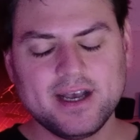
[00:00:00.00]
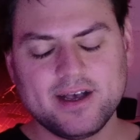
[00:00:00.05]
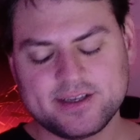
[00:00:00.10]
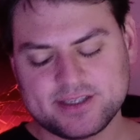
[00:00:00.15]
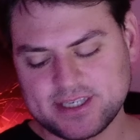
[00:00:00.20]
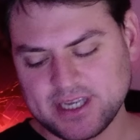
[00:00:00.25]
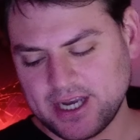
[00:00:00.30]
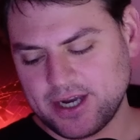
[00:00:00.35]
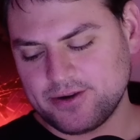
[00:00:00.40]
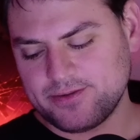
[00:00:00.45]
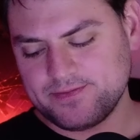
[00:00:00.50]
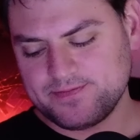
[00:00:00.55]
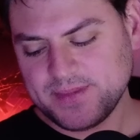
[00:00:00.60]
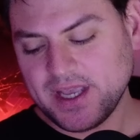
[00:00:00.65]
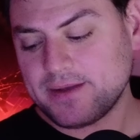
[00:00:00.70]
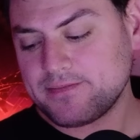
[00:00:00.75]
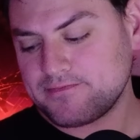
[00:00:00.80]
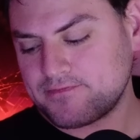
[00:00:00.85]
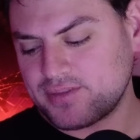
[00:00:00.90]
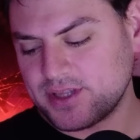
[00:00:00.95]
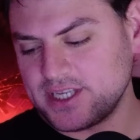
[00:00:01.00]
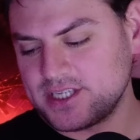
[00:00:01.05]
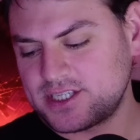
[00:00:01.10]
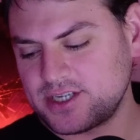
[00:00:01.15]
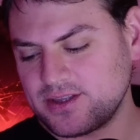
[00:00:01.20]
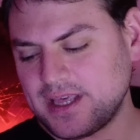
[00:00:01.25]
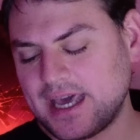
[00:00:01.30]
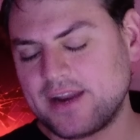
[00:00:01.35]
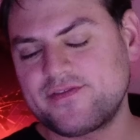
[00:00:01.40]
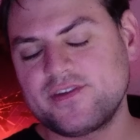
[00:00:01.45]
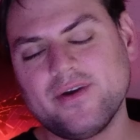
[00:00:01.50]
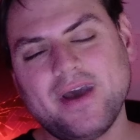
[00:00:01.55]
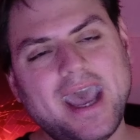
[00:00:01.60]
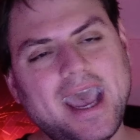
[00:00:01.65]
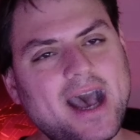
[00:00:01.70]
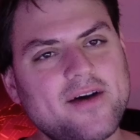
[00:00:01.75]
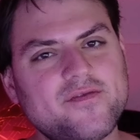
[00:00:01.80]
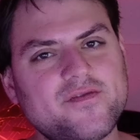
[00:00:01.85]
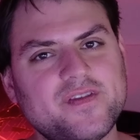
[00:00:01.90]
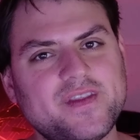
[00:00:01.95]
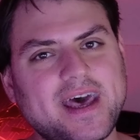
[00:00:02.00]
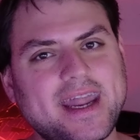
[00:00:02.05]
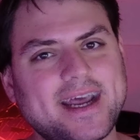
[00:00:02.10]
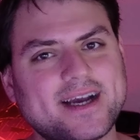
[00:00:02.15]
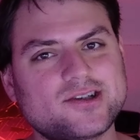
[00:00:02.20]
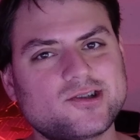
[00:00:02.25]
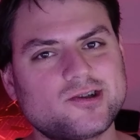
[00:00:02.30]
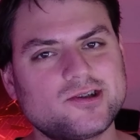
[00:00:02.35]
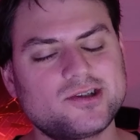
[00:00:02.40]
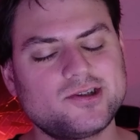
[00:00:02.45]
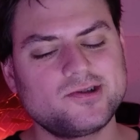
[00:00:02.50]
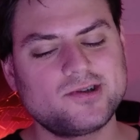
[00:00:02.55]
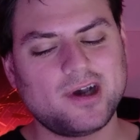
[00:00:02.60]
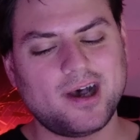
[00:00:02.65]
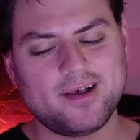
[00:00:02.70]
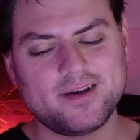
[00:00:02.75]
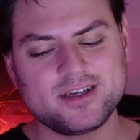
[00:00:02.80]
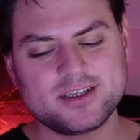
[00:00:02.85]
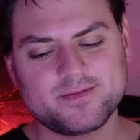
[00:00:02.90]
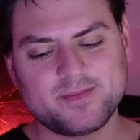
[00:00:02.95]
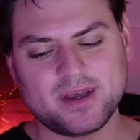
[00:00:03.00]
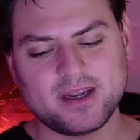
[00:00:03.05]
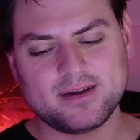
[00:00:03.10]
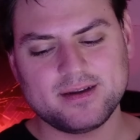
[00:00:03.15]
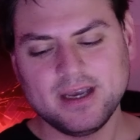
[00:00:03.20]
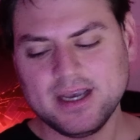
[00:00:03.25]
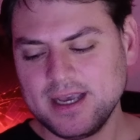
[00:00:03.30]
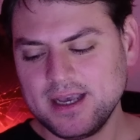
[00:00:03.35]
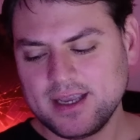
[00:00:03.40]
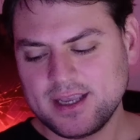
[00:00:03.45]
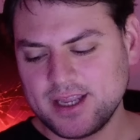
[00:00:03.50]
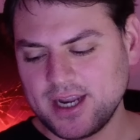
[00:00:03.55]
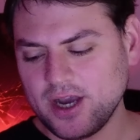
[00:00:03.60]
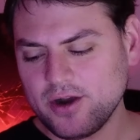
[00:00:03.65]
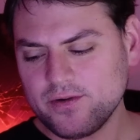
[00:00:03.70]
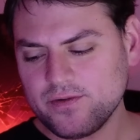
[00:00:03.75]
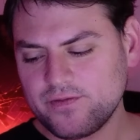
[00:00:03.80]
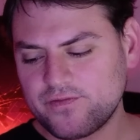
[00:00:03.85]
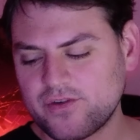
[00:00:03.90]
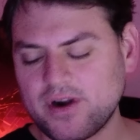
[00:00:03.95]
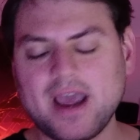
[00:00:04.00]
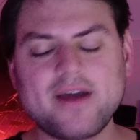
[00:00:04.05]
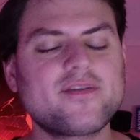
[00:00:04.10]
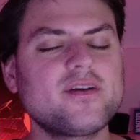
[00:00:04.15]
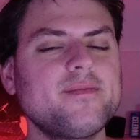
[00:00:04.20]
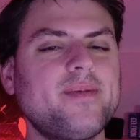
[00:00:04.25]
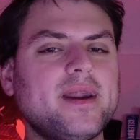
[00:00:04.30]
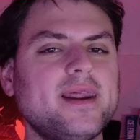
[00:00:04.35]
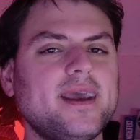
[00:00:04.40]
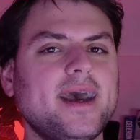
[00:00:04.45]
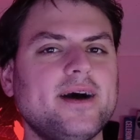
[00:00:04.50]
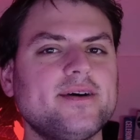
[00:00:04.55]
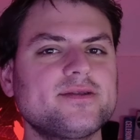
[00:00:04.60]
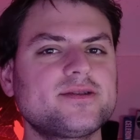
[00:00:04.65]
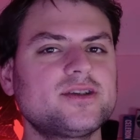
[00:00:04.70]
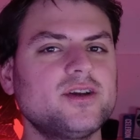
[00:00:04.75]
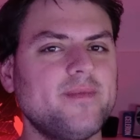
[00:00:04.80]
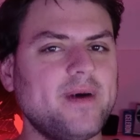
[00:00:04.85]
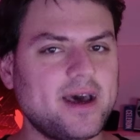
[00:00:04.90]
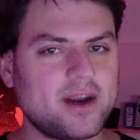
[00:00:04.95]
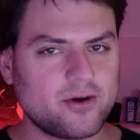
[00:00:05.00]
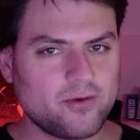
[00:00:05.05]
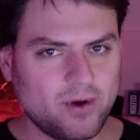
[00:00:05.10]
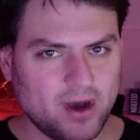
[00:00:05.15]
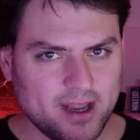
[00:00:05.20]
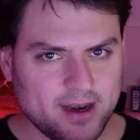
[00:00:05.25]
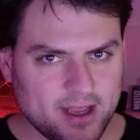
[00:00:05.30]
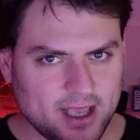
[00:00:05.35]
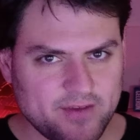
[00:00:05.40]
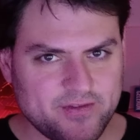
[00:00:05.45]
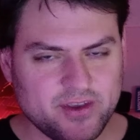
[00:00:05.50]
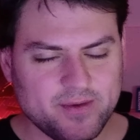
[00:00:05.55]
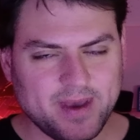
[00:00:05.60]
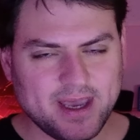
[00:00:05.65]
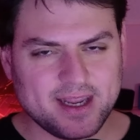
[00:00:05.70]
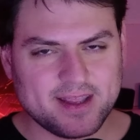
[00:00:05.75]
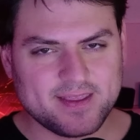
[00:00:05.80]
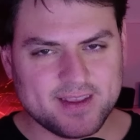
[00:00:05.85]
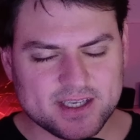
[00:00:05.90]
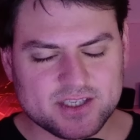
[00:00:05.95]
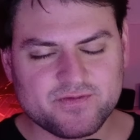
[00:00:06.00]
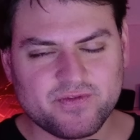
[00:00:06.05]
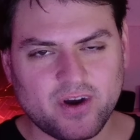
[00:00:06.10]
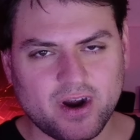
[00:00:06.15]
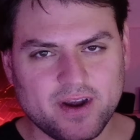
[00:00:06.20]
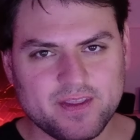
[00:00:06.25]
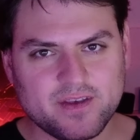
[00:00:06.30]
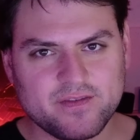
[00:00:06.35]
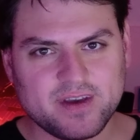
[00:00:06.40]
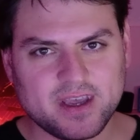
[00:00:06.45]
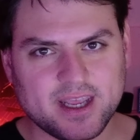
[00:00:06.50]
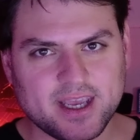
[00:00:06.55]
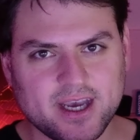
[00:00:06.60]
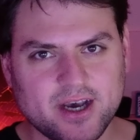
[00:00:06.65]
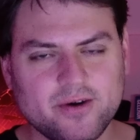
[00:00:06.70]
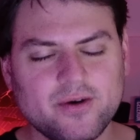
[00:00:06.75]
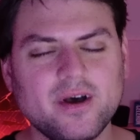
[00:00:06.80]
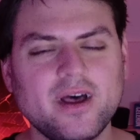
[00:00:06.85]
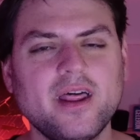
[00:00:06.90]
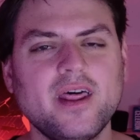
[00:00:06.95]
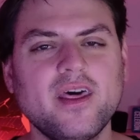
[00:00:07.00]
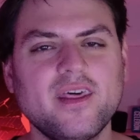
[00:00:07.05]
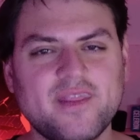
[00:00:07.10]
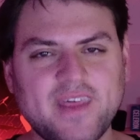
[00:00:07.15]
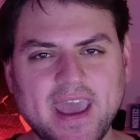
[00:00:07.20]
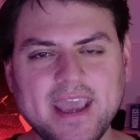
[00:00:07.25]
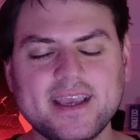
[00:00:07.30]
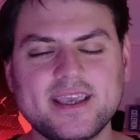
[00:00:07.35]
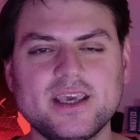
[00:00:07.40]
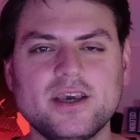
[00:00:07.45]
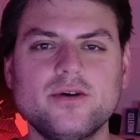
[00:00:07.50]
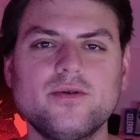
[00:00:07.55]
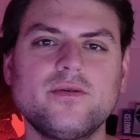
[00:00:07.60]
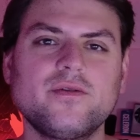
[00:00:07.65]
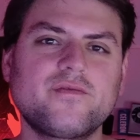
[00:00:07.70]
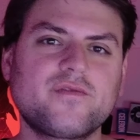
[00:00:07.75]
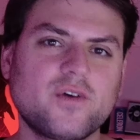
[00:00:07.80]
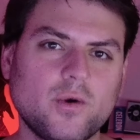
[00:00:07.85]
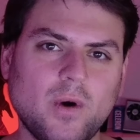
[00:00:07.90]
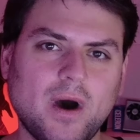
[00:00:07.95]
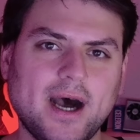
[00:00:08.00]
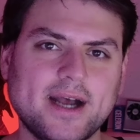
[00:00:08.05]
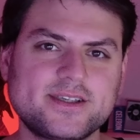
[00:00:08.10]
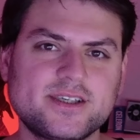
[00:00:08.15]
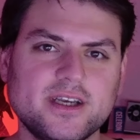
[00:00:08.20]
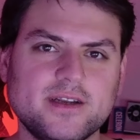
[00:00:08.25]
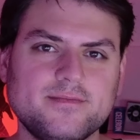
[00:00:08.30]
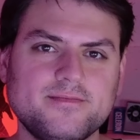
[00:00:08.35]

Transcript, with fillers: So, yep, please do that if you have that extra $2. But, you know, for everybody else, no matter what, if you made it this far in the video, thank you for watching.